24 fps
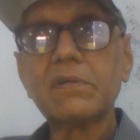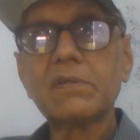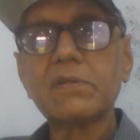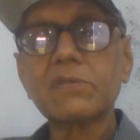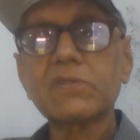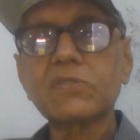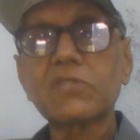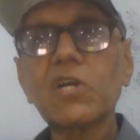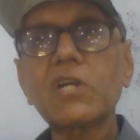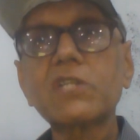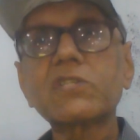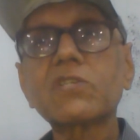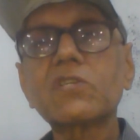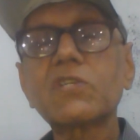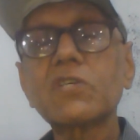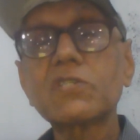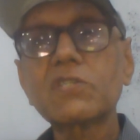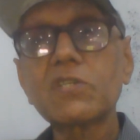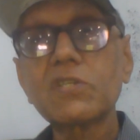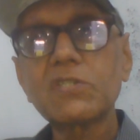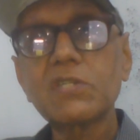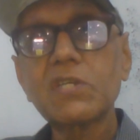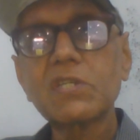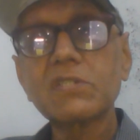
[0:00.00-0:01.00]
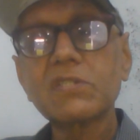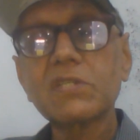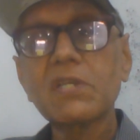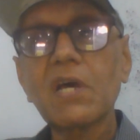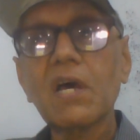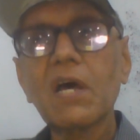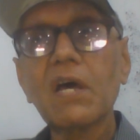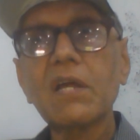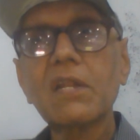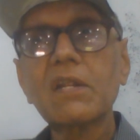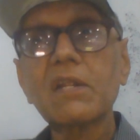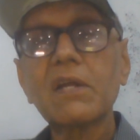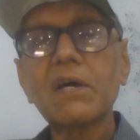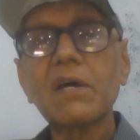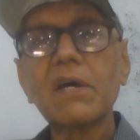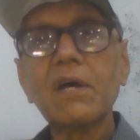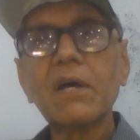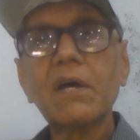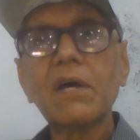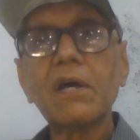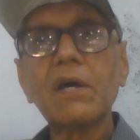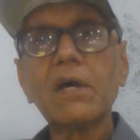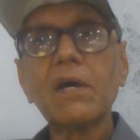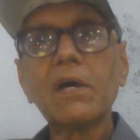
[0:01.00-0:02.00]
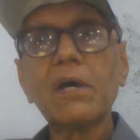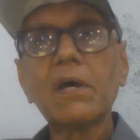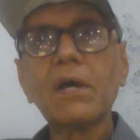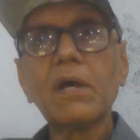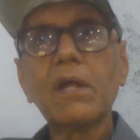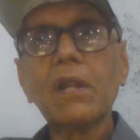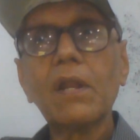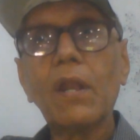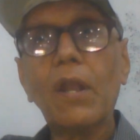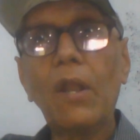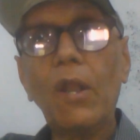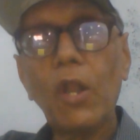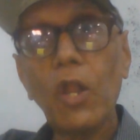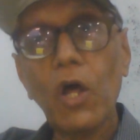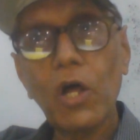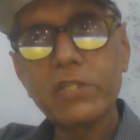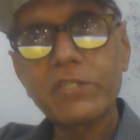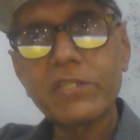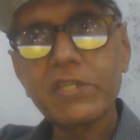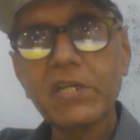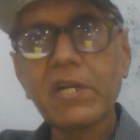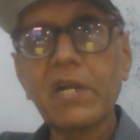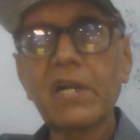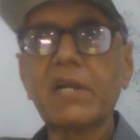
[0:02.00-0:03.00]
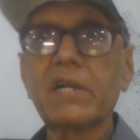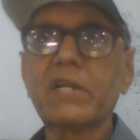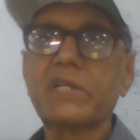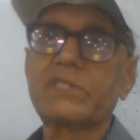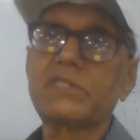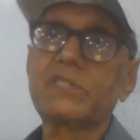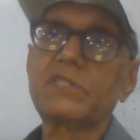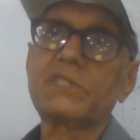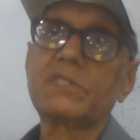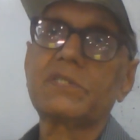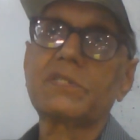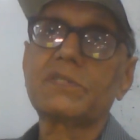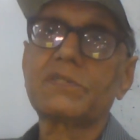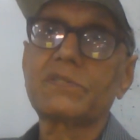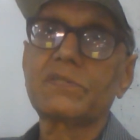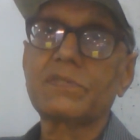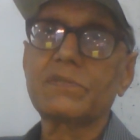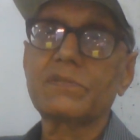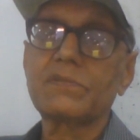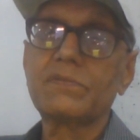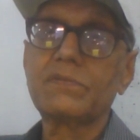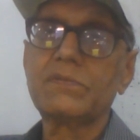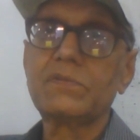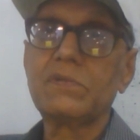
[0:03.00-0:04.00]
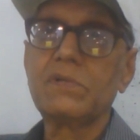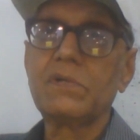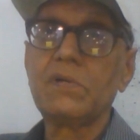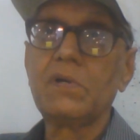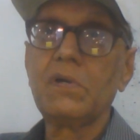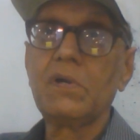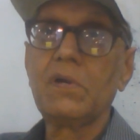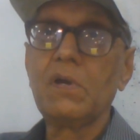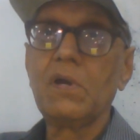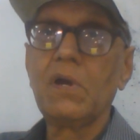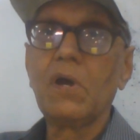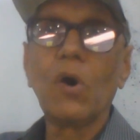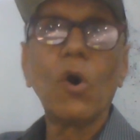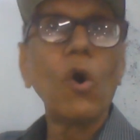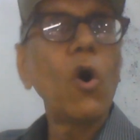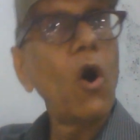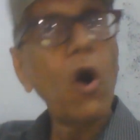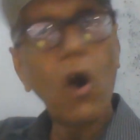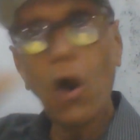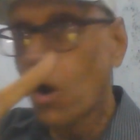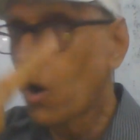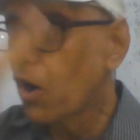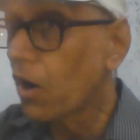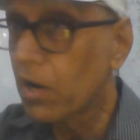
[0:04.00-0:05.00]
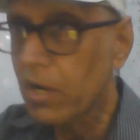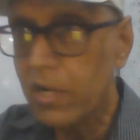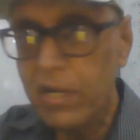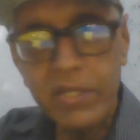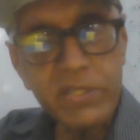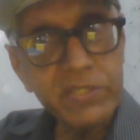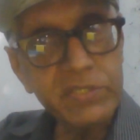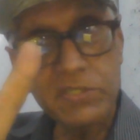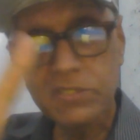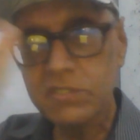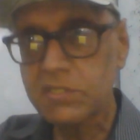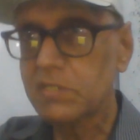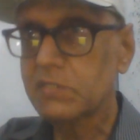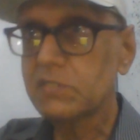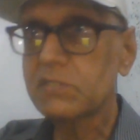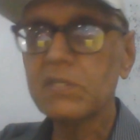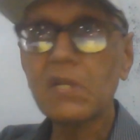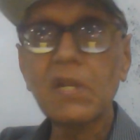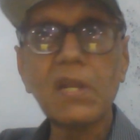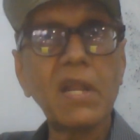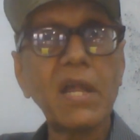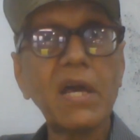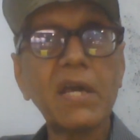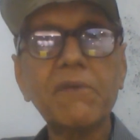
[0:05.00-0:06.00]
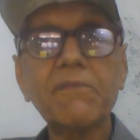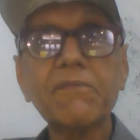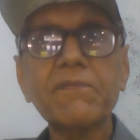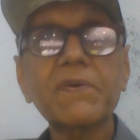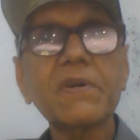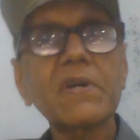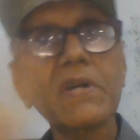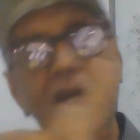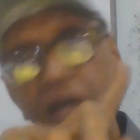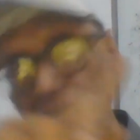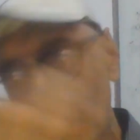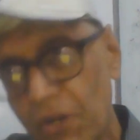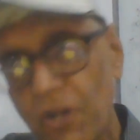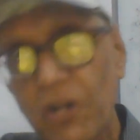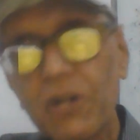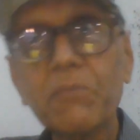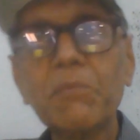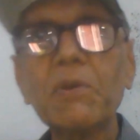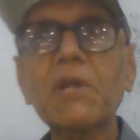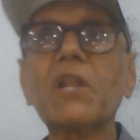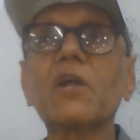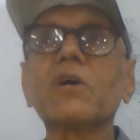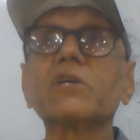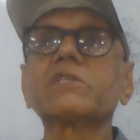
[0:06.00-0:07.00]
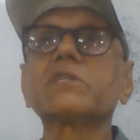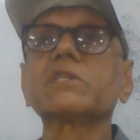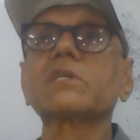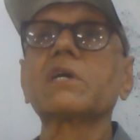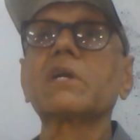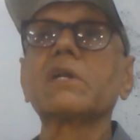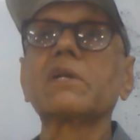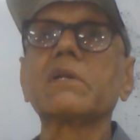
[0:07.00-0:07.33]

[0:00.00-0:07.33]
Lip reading: Such decisions are logical decisions. All decisions in life cannot be logical.